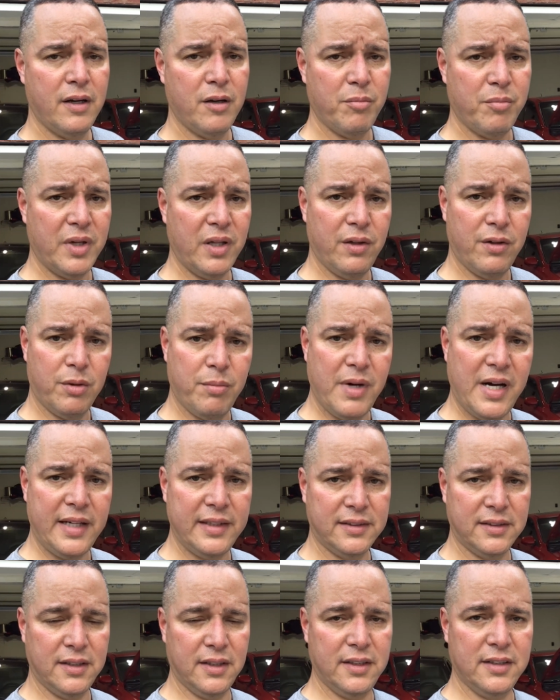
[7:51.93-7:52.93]
my little
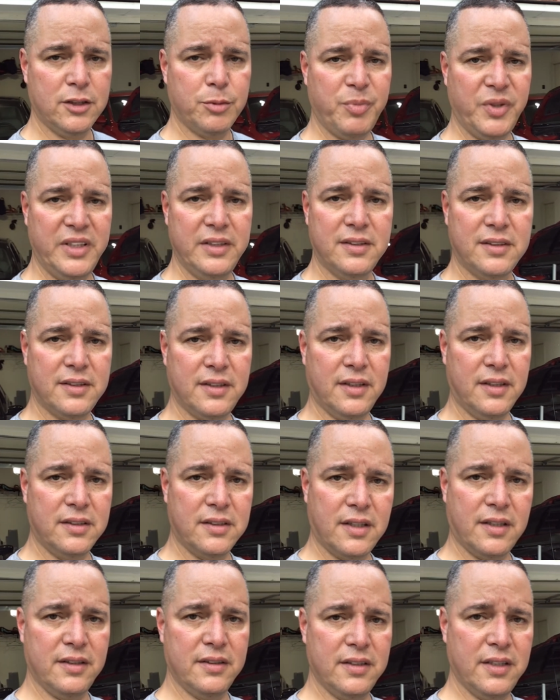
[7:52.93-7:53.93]
Mazda Speed 6
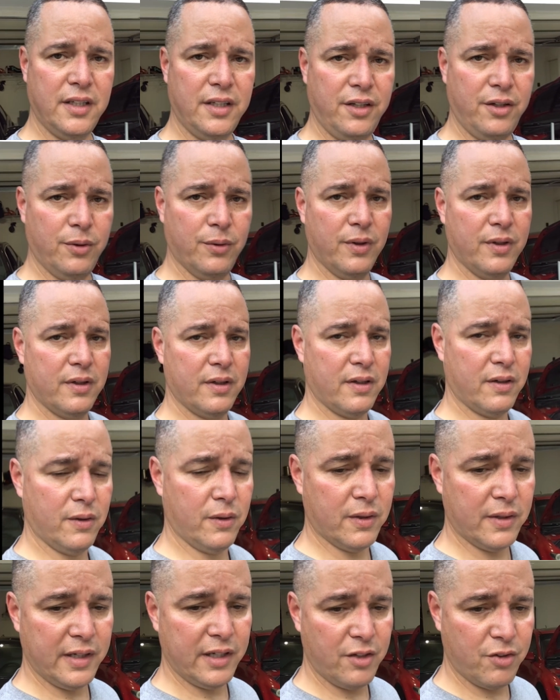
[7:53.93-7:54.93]
continue,
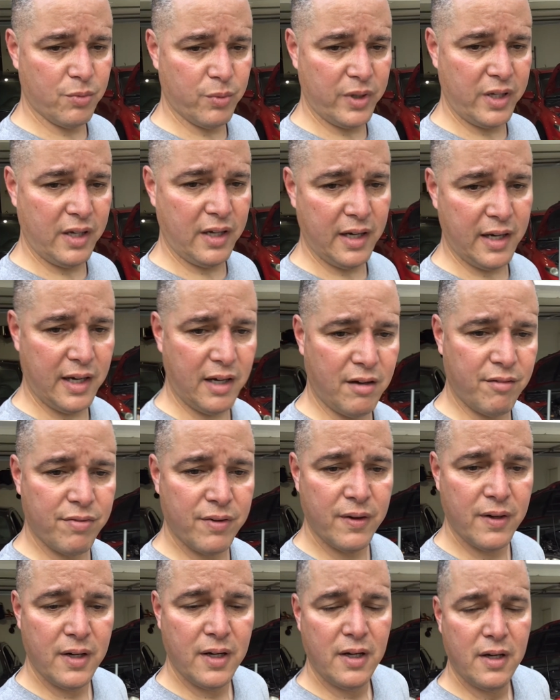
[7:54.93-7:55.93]
or as we have
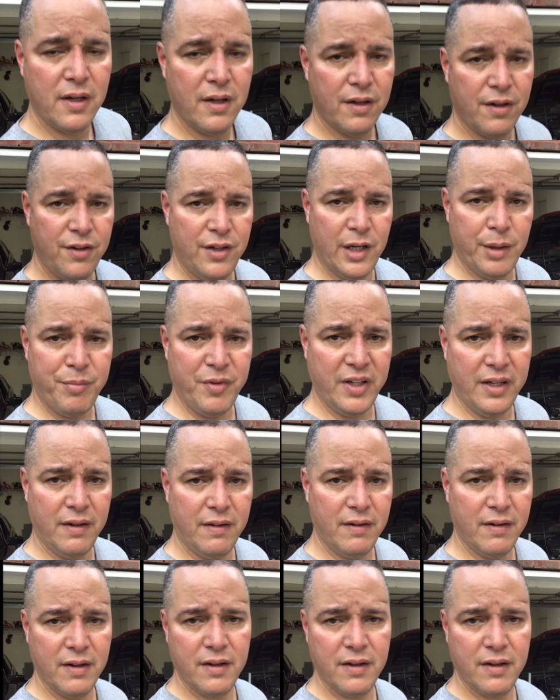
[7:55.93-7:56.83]
dubbed it,